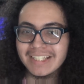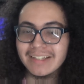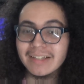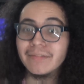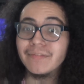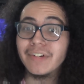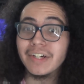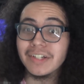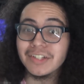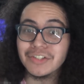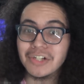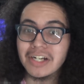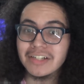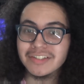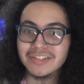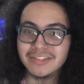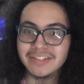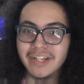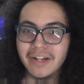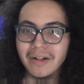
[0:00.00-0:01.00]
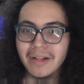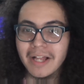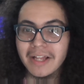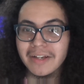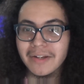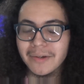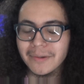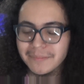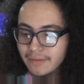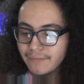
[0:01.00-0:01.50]
Very tragic tale, I
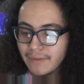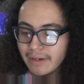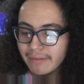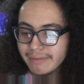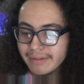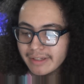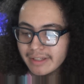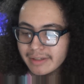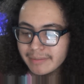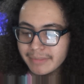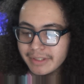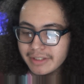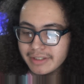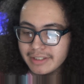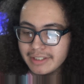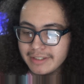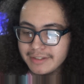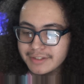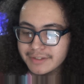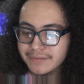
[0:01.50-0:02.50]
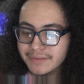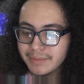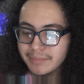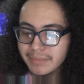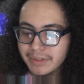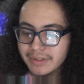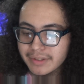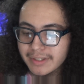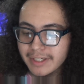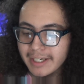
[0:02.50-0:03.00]
know. Favorite enemy in each of the
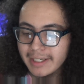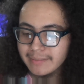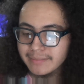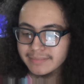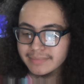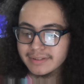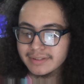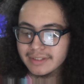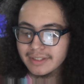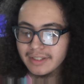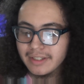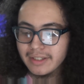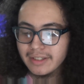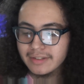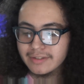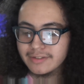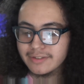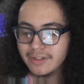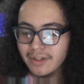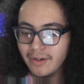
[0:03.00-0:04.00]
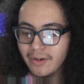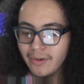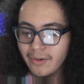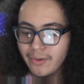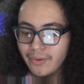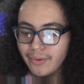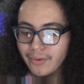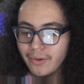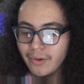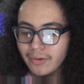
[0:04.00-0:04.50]
Mother games.
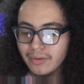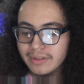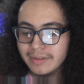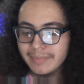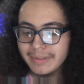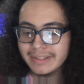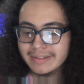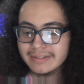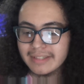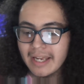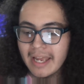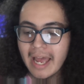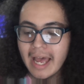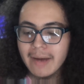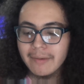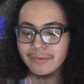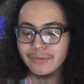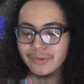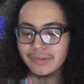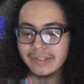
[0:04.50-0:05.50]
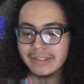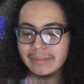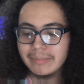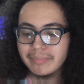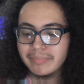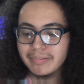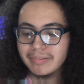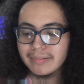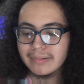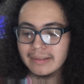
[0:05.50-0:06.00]
So, only because I haven't really
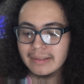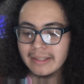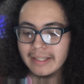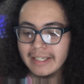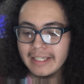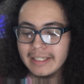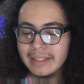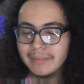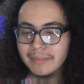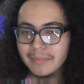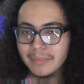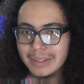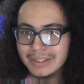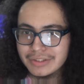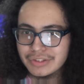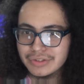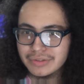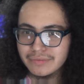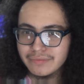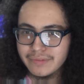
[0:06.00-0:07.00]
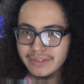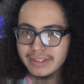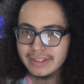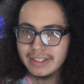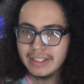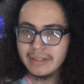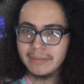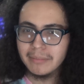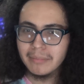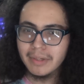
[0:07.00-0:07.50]
played much of it,
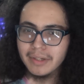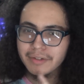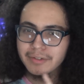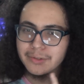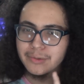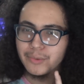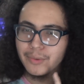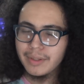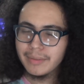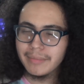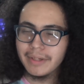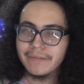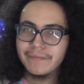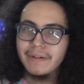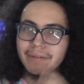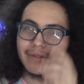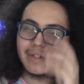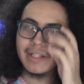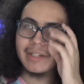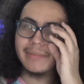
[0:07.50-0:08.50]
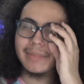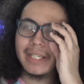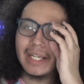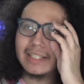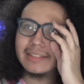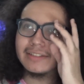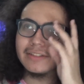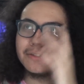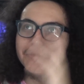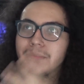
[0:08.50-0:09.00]
and Mother 1, my favorite enemy
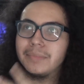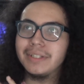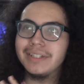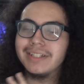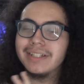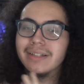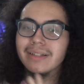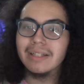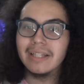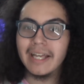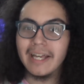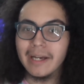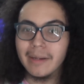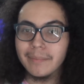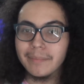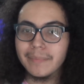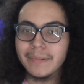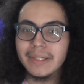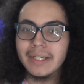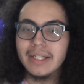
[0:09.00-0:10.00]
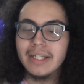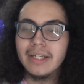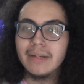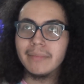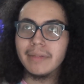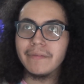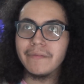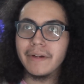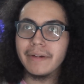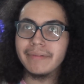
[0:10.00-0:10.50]
has to be the lamp.
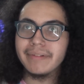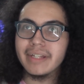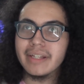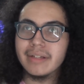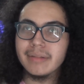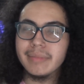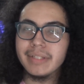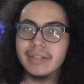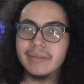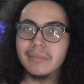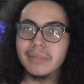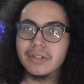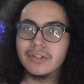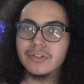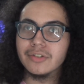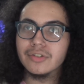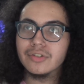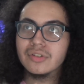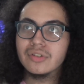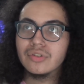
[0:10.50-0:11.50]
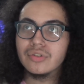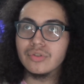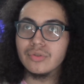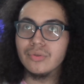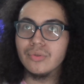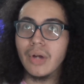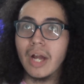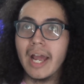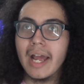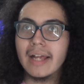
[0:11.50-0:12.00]
My favorite enemy in Mother
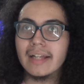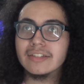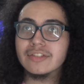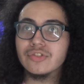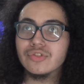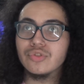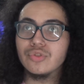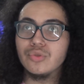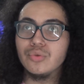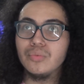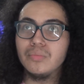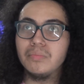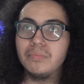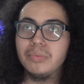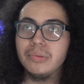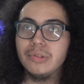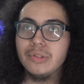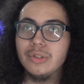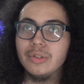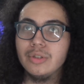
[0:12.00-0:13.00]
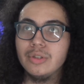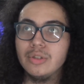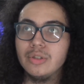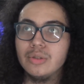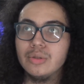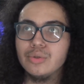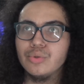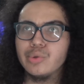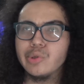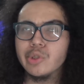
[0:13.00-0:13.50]
2 has to
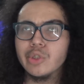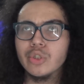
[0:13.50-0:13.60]
be...